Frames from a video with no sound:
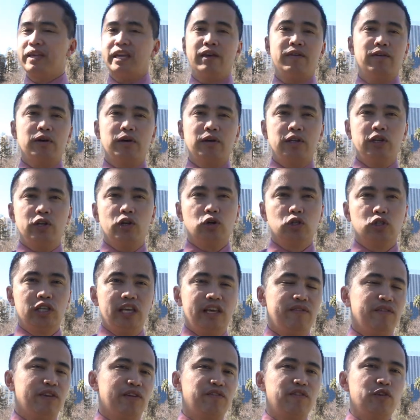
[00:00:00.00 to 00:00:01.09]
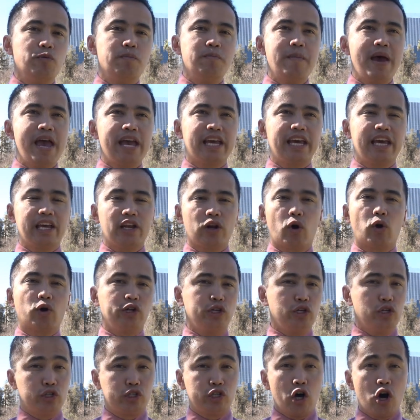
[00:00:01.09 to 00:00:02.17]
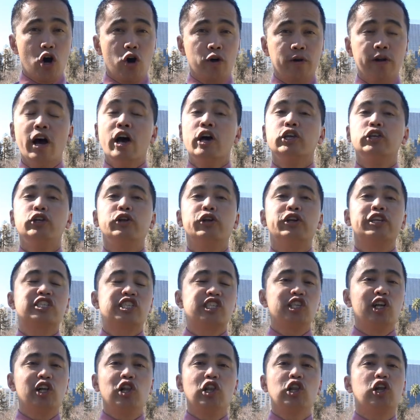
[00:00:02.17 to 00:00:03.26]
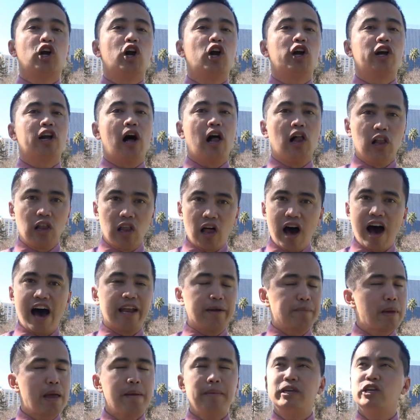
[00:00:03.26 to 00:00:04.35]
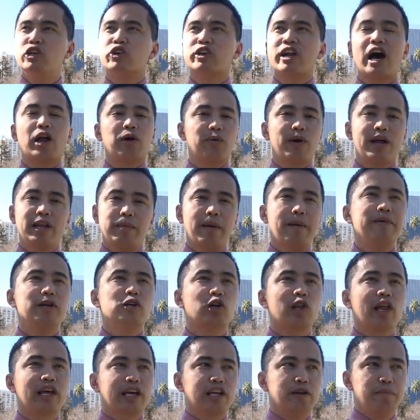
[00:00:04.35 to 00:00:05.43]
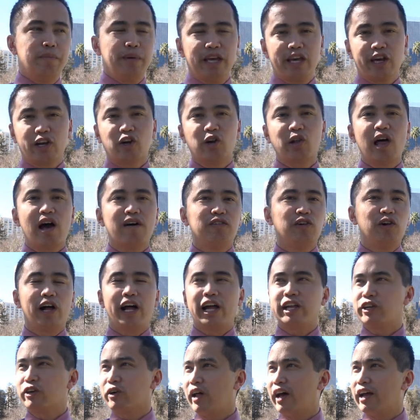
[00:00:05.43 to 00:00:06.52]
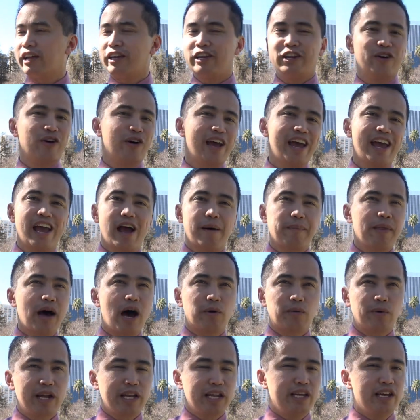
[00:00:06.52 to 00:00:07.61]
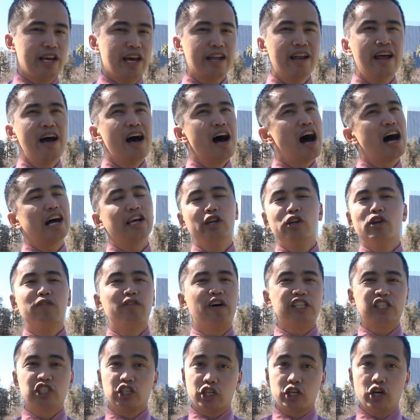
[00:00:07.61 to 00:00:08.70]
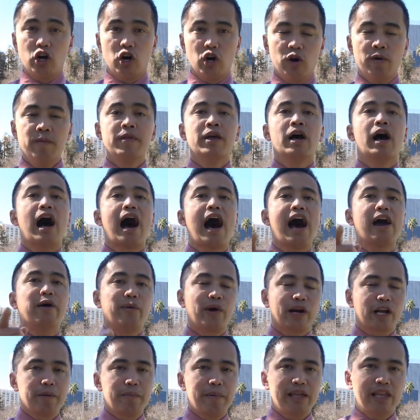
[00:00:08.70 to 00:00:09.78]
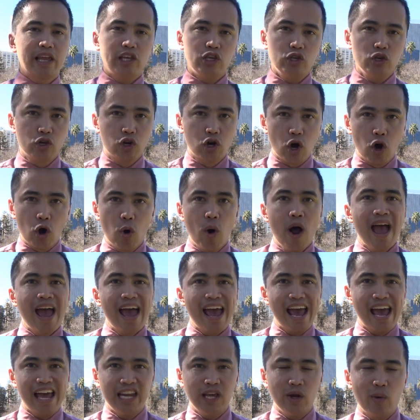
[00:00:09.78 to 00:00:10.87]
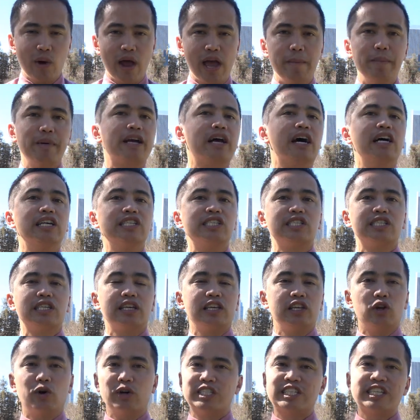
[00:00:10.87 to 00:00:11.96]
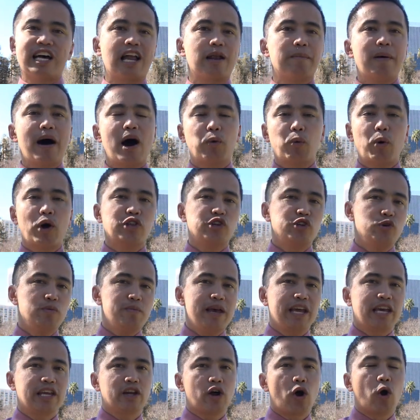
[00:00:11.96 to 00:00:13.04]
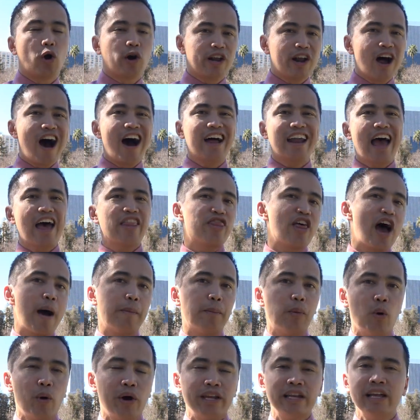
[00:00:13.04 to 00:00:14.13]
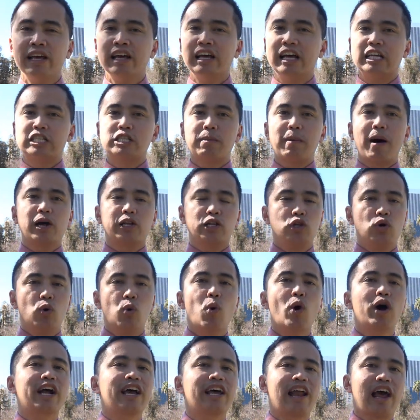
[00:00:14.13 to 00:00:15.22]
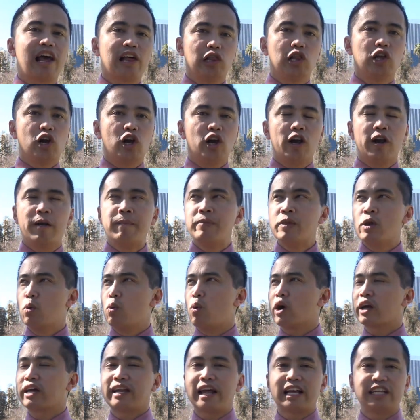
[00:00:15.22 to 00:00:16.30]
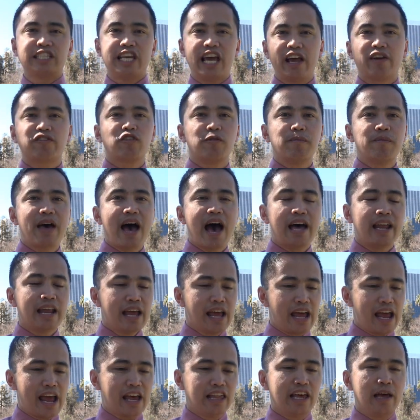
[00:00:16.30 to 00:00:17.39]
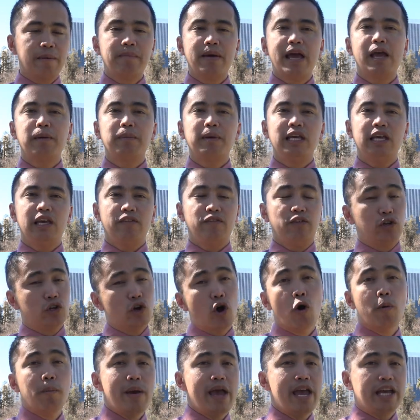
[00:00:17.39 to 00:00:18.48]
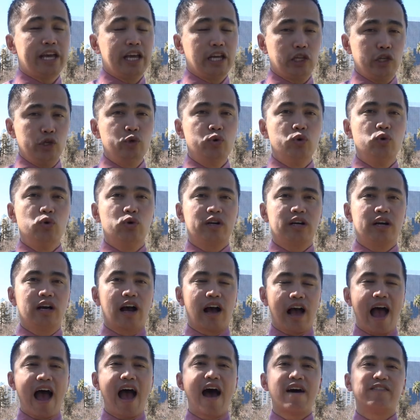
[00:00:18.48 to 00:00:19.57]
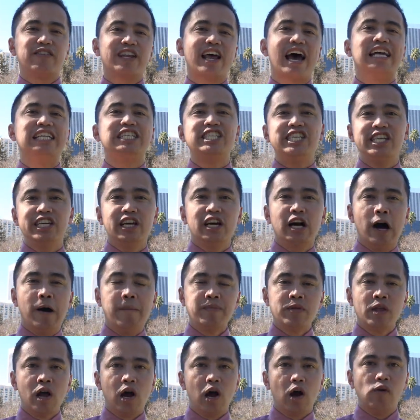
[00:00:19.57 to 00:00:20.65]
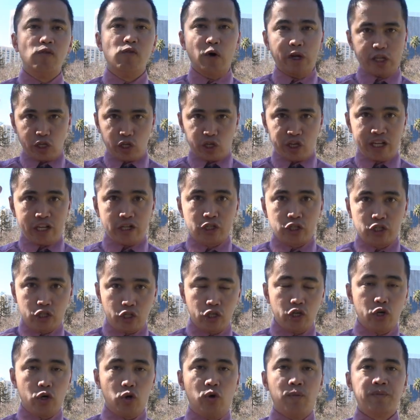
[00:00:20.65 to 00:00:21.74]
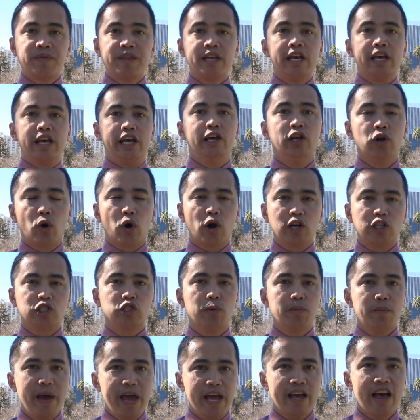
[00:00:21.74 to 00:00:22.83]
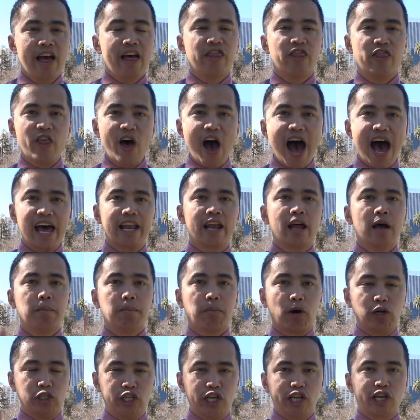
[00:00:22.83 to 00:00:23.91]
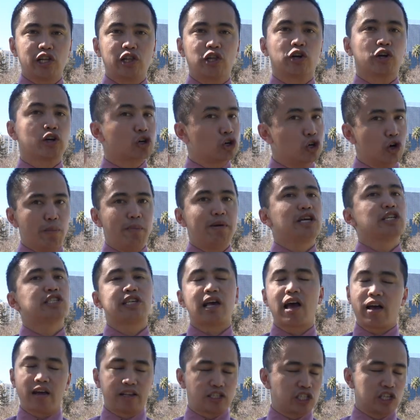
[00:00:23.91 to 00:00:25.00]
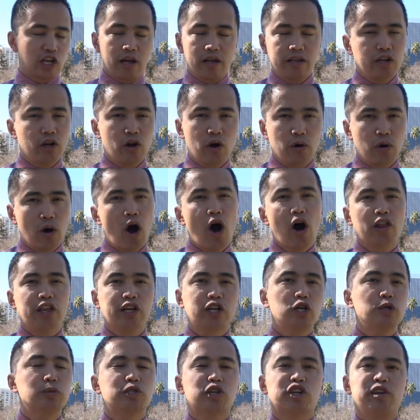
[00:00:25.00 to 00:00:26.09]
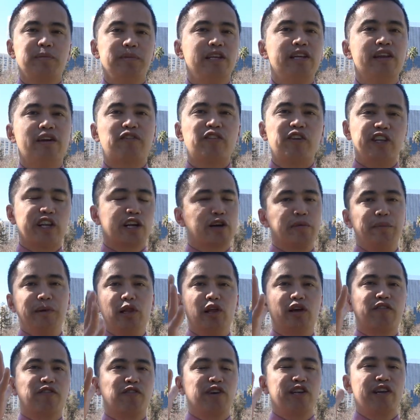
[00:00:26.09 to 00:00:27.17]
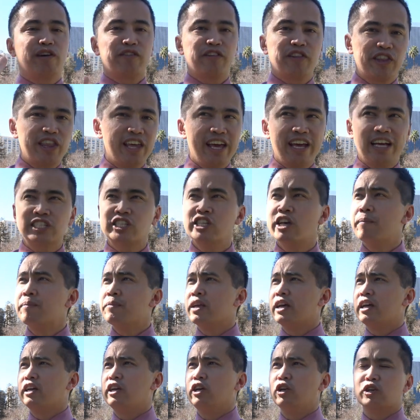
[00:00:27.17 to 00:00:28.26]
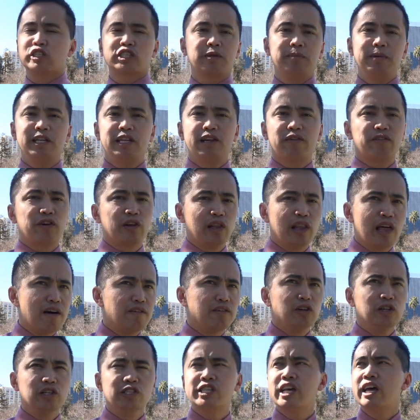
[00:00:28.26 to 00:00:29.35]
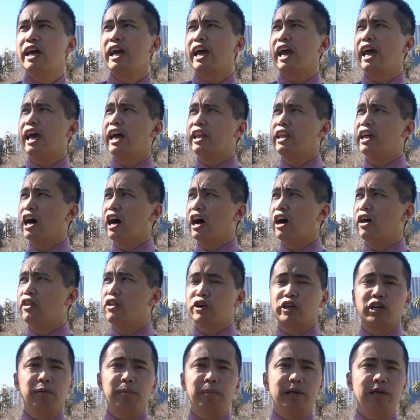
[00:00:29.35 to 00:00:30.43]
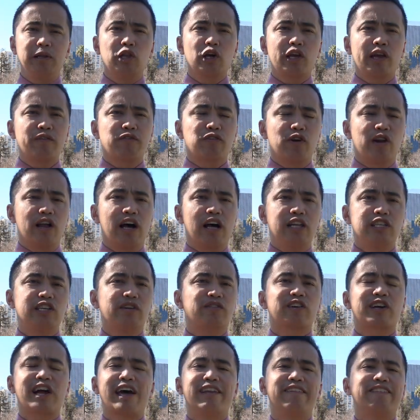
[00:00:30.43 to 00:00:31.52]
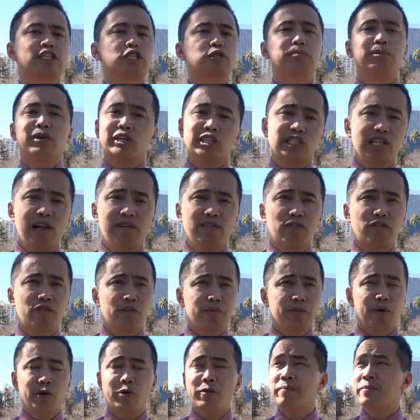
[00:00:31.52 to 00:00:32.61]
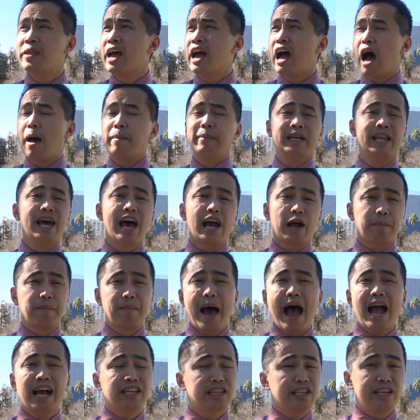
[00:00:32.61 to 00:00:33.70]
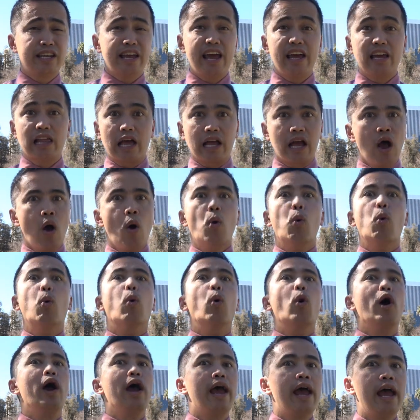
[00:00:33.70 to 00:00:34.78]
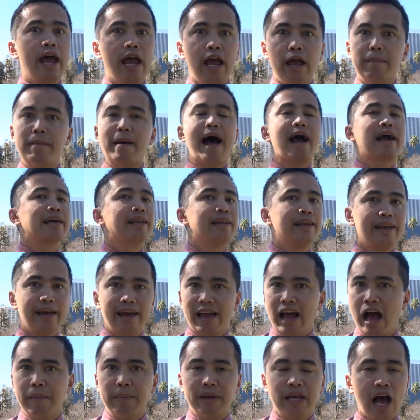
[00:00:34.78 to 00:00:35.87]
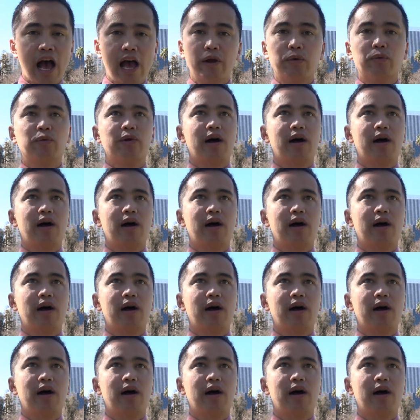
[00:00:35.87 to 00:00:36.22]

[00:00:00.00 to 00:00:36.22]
you, you, know even if you make it or you don't you can still learn a lot maybe you're not ready maybe you're like at a beginner level and you're like you know hey i'm not ready yet i don't know if i should go i recommend that you go anyway because you know it's not about whether you make it or not at that point it's about you know what can i learn what can i take from that and then maybe if you don't make it you have an idea of what you need to do in order to make that particular group because so, you know all the groups are going to be different they're going to be looking for different things you know it's going to be different levels and uh, they're going to be looking for a, a, different kind of experience level from you i mean heck back in the day like way back in the day i mean i